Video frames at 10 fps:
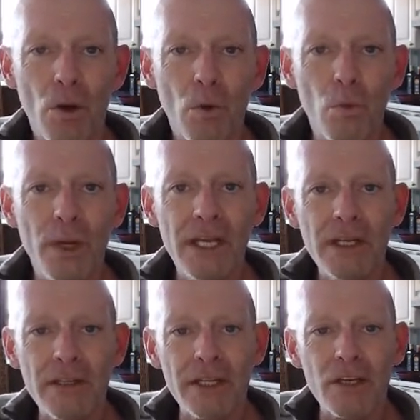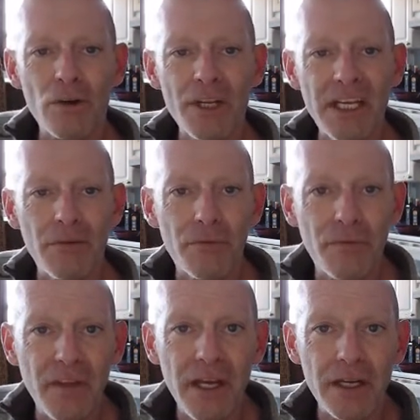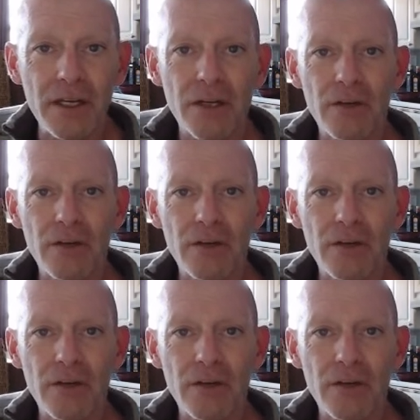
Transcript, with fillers: We literally think